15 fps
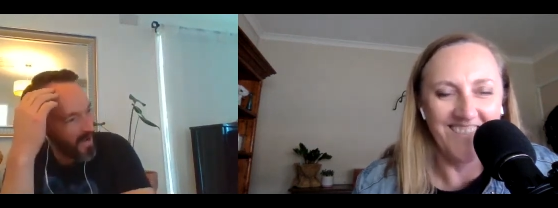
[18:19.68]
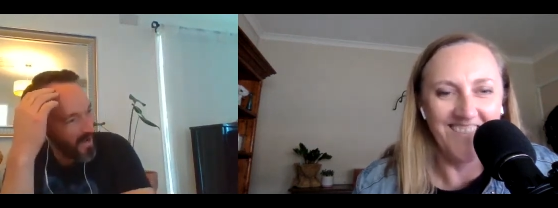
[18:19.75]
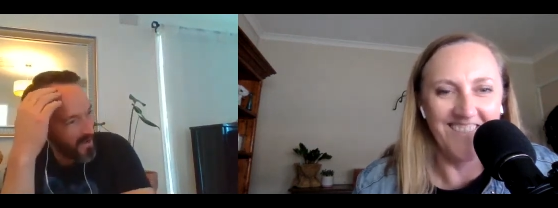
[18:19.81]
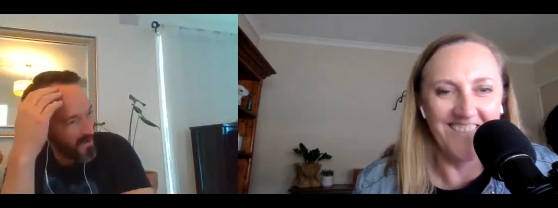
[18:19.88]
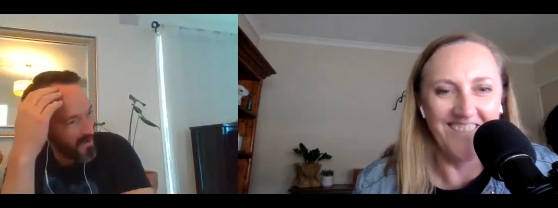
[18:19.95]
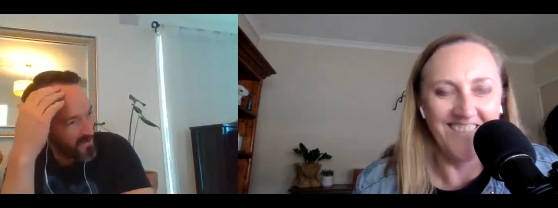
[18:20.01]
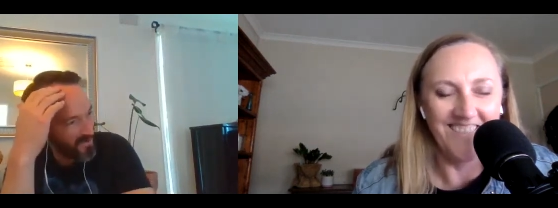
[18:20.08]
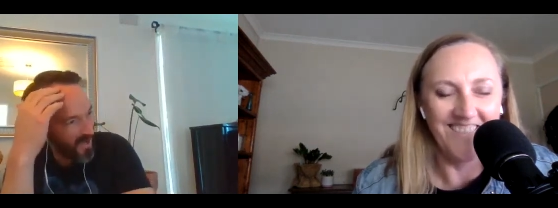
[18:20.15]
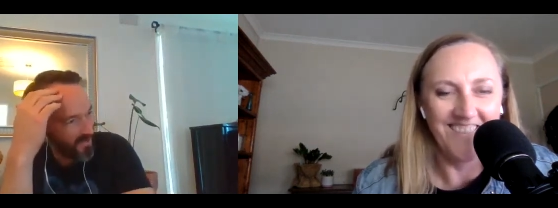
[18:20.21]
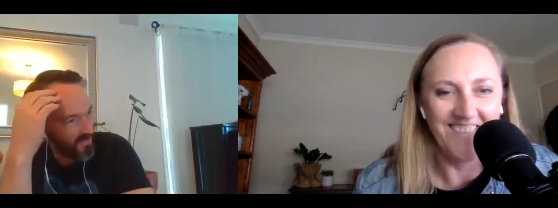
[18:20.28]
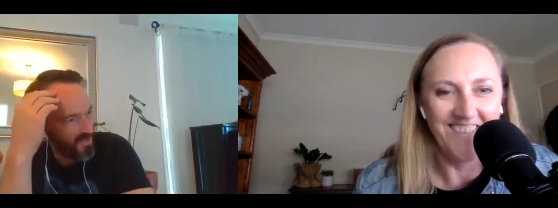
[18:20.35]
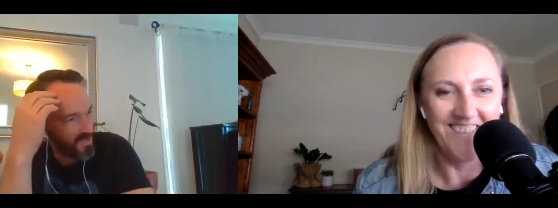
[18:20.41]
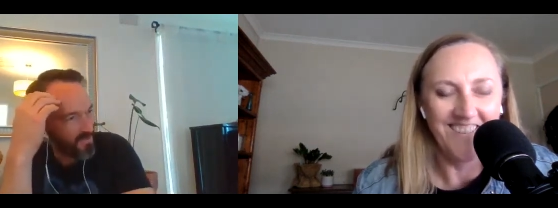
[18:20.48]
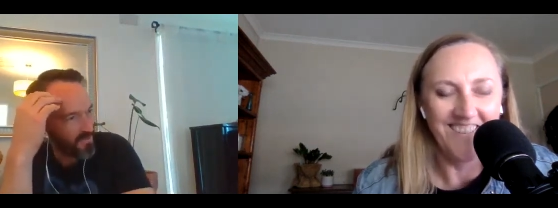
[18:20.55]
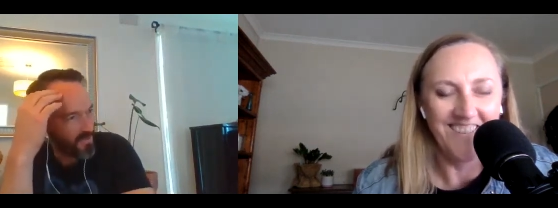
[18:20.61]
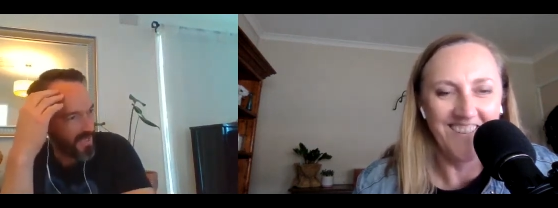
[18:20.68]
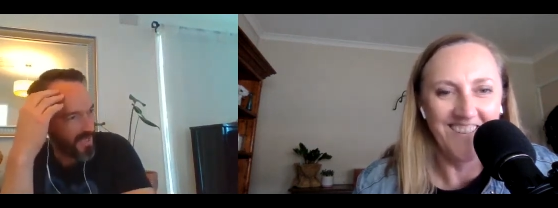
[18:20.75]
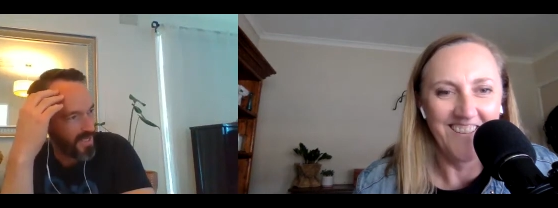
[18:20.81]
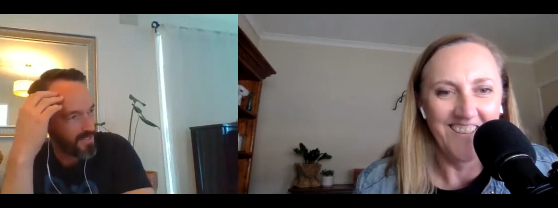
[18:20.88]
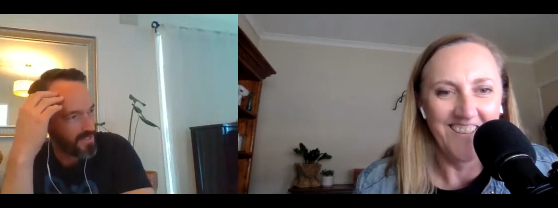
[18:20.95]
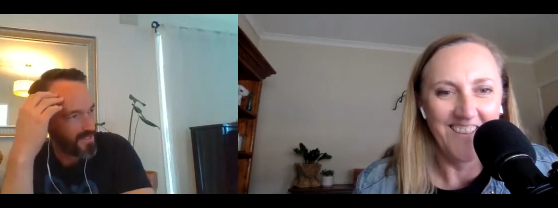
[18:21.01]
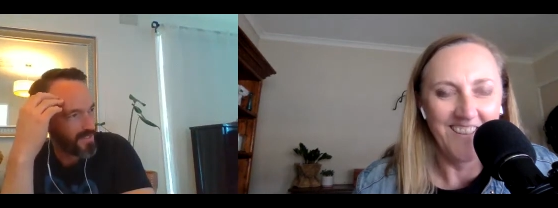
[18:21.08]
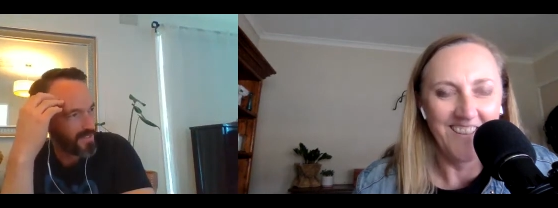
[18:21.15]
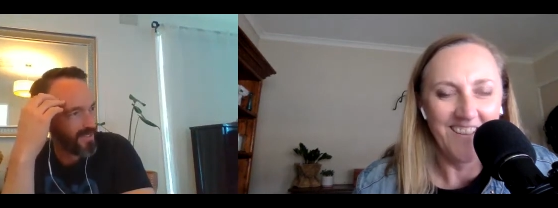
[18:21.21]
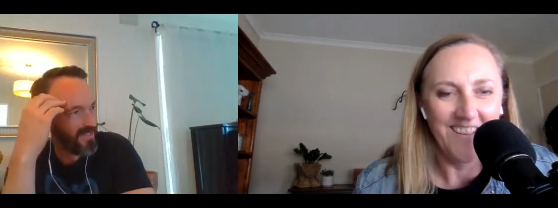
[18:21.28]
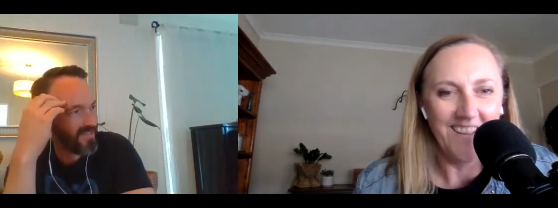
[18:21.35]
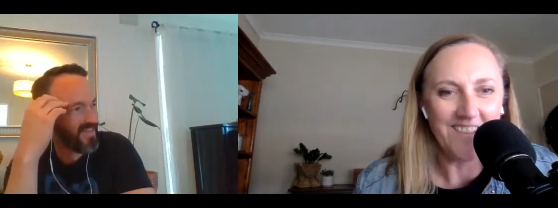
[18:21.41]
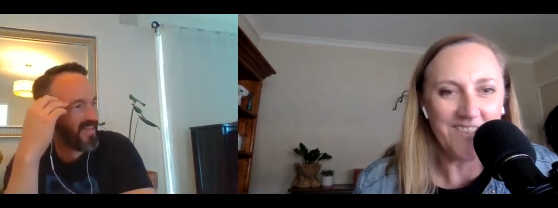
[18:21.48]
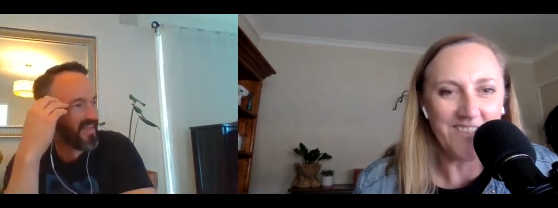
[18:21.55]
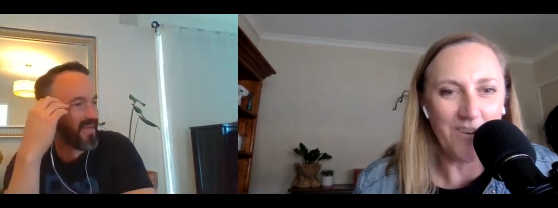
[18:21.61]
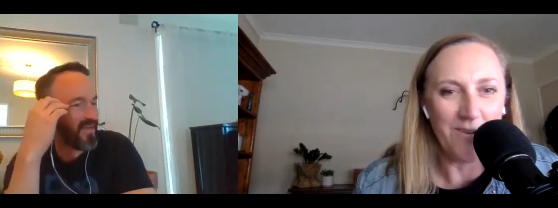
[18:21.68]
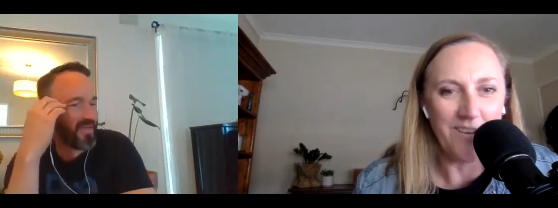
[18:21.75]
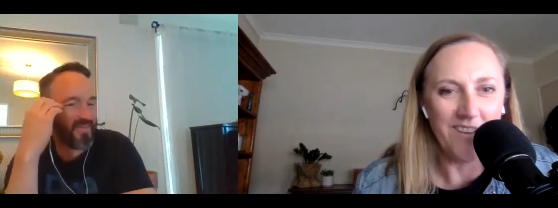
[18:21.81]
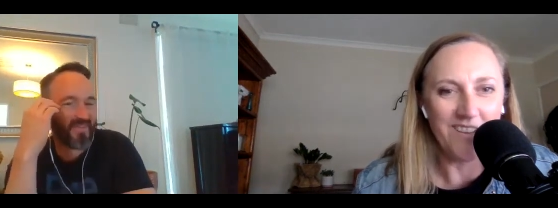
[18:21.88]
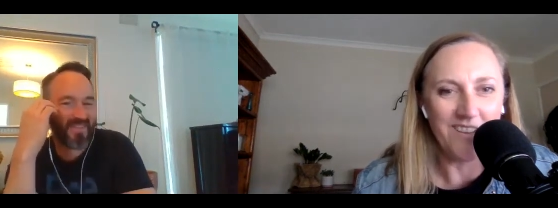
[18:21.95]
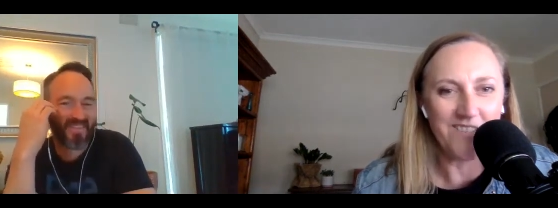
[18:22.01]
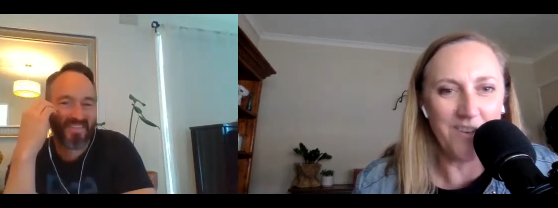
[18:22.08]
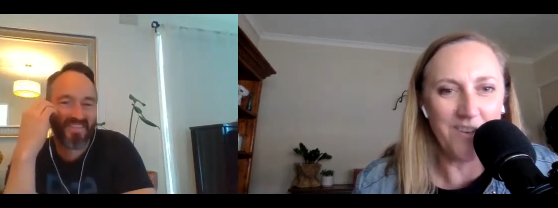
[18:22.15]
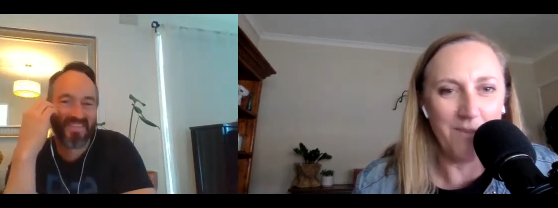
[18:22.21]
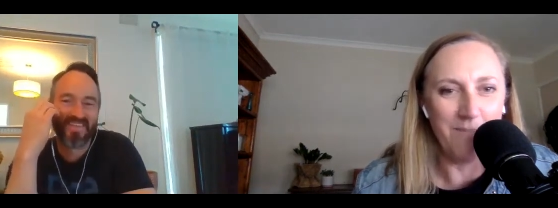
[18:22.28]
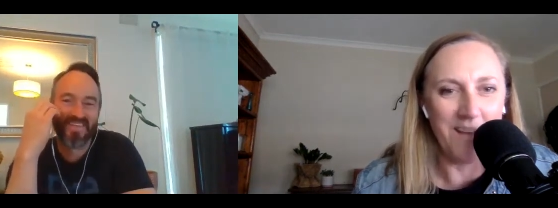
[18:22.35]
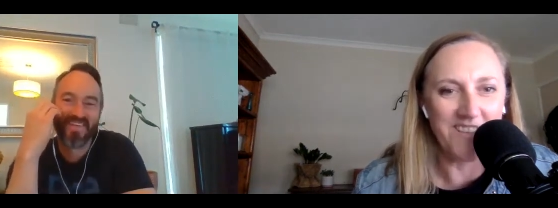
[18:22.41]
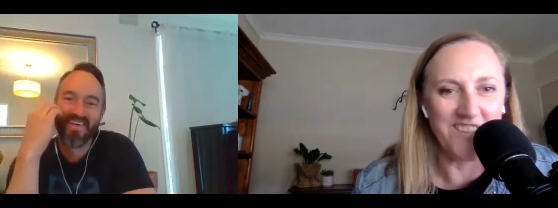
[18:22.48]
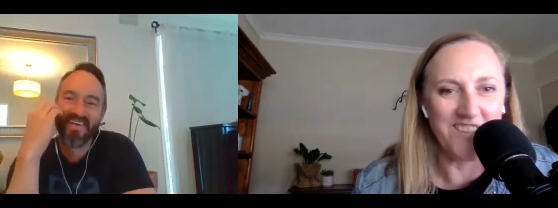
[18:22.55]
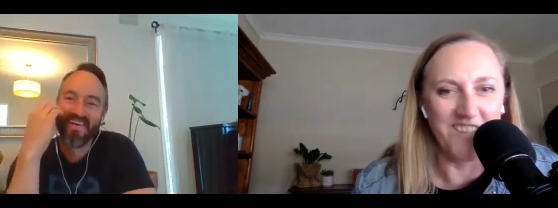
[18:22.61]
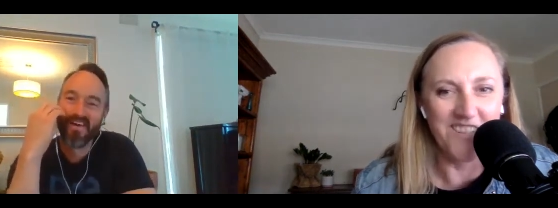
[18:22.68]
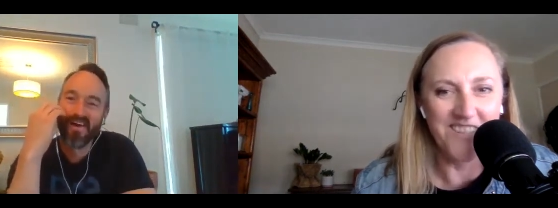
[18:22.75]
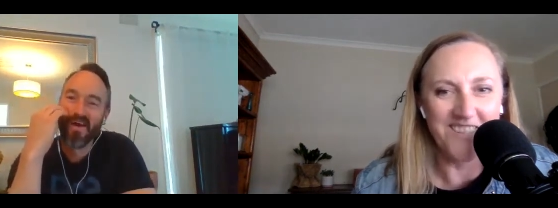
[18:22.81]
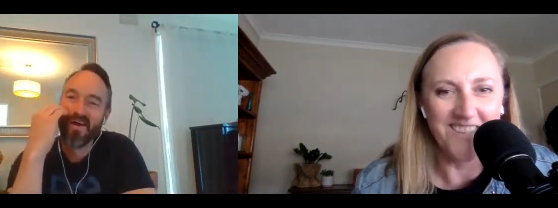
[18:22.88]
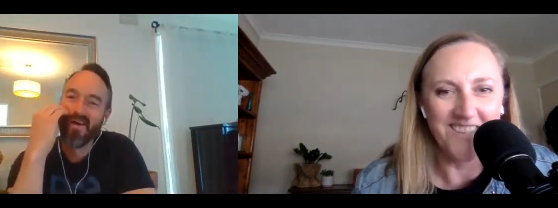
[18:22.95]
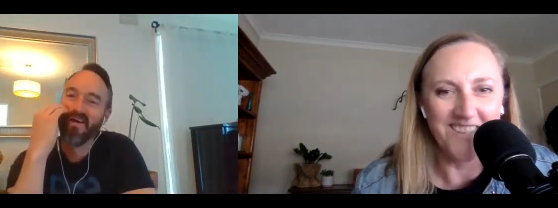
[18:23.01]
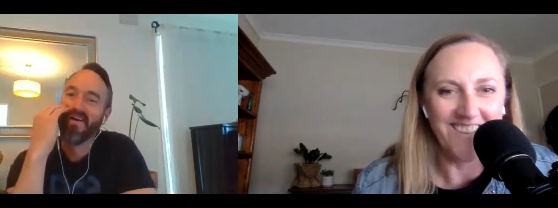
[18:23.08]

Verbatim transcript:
Speaker 1: no, nothing compares to. It's
Speaker 2: no. It's no Maslins.